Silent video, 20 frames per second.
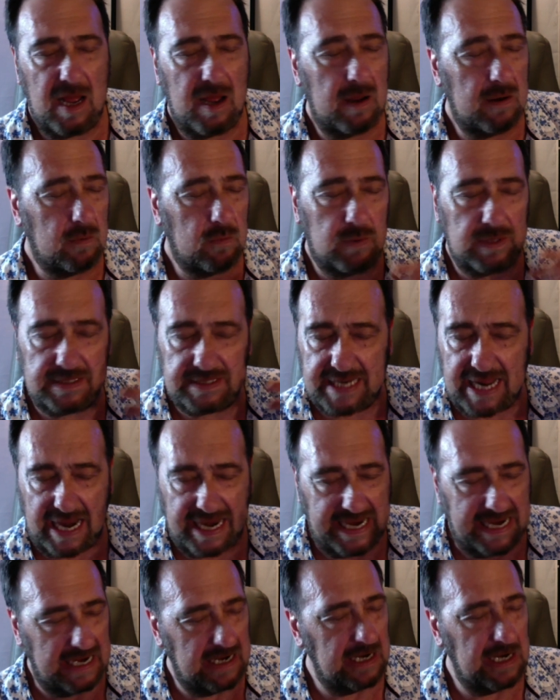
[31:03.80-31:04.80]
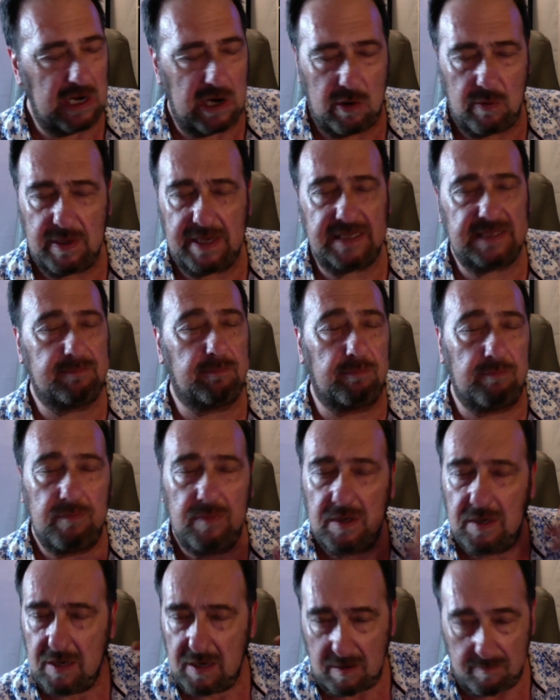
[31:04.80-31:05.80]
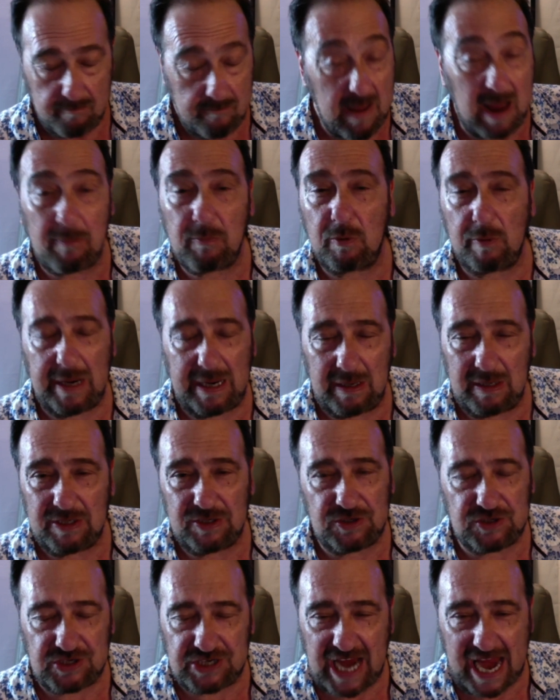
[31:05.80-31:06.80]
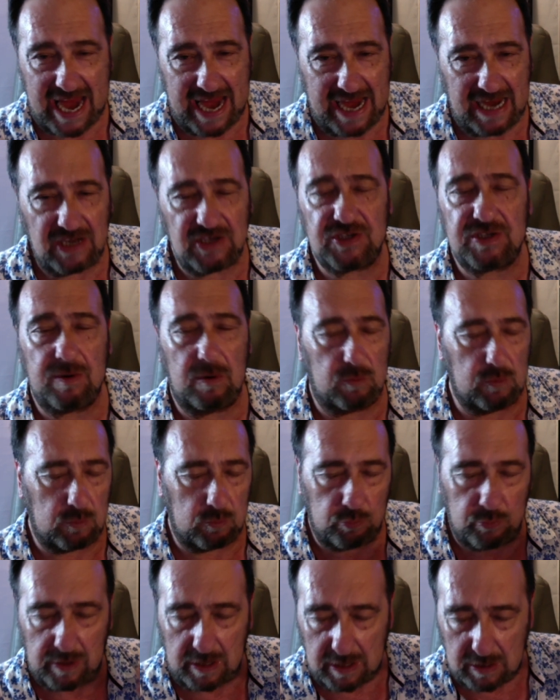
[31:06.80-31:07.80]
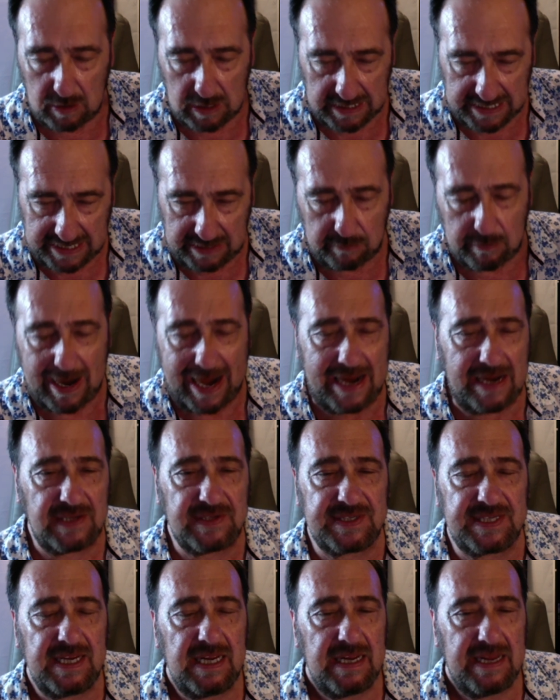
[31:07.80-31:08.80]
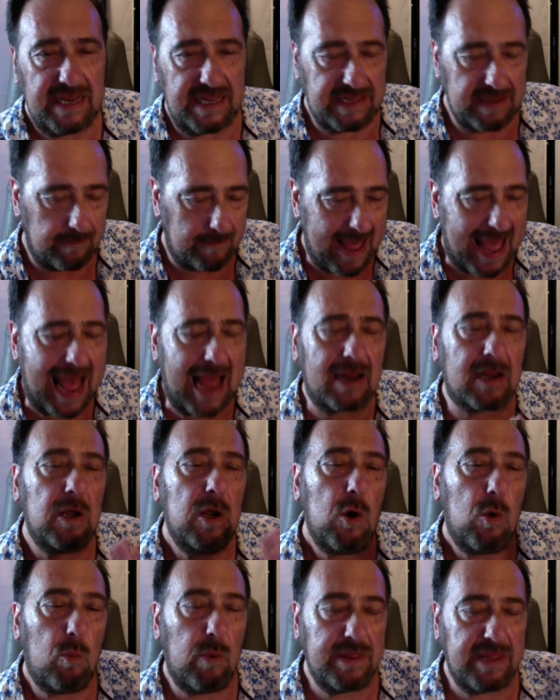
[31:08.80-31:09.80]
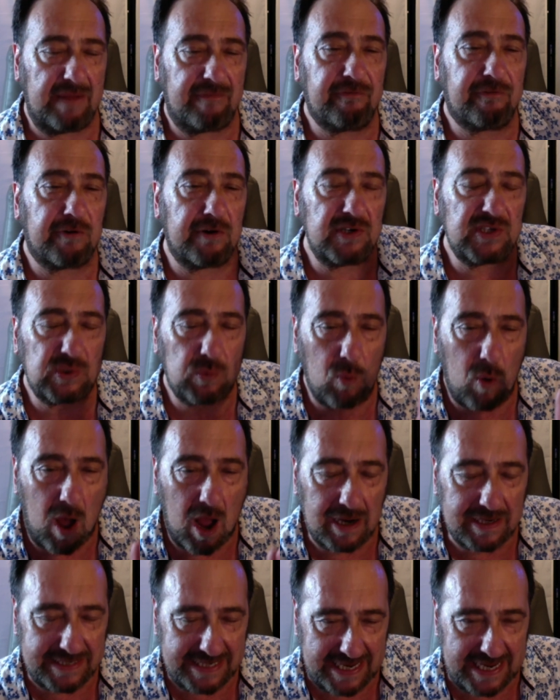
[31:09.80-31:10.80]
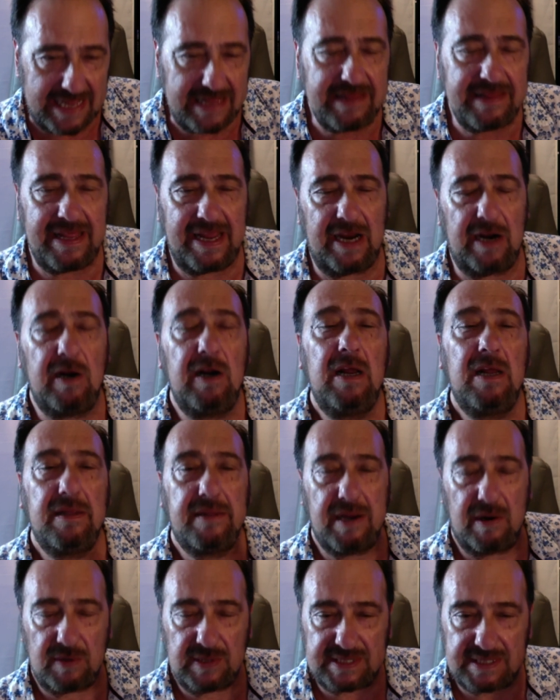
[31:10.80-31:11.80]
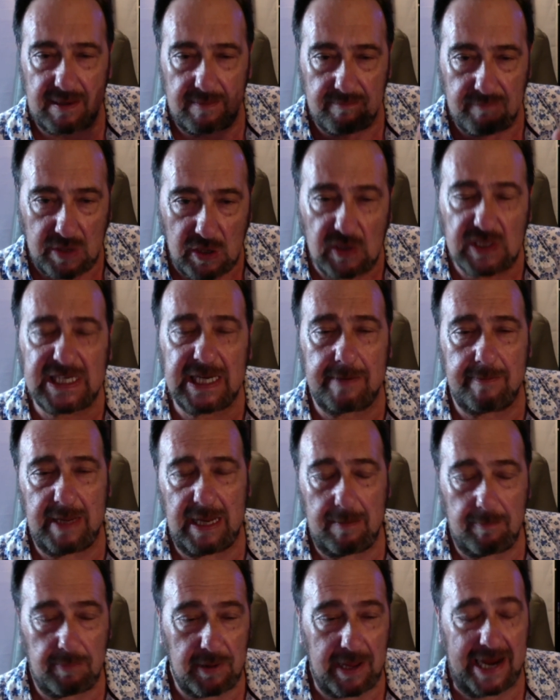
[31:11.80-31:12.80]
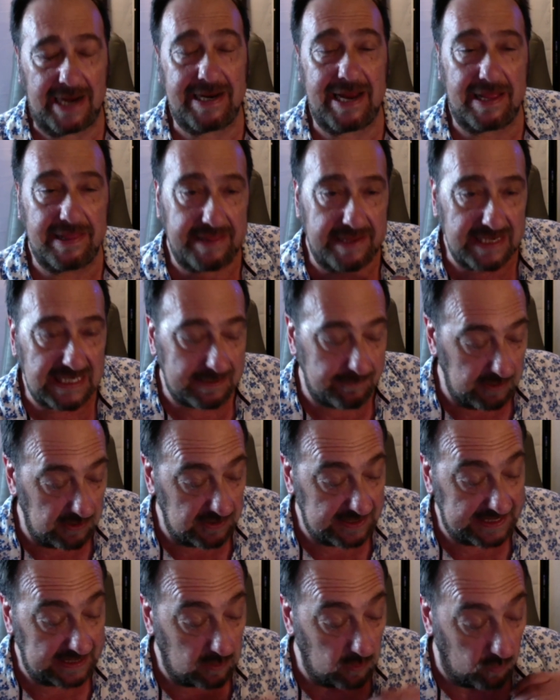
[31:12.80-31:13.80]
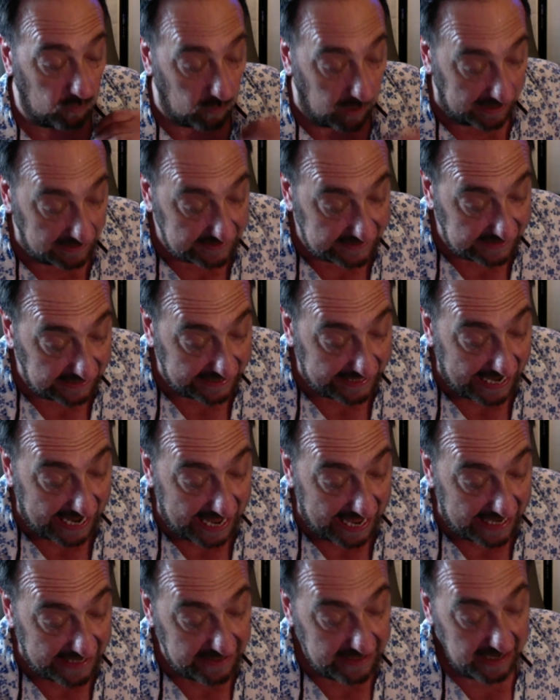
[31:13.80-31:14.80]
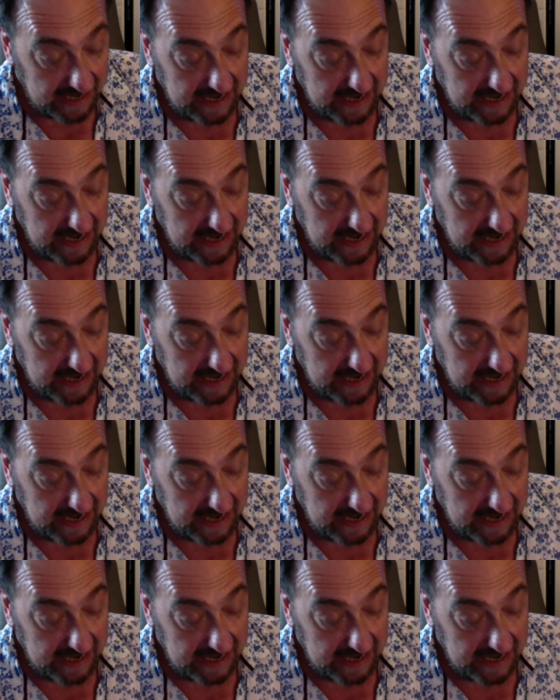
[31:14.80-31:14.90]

was getting, his memory changed or erased in the back. When they first walked in there was some music being played, and this music, once again,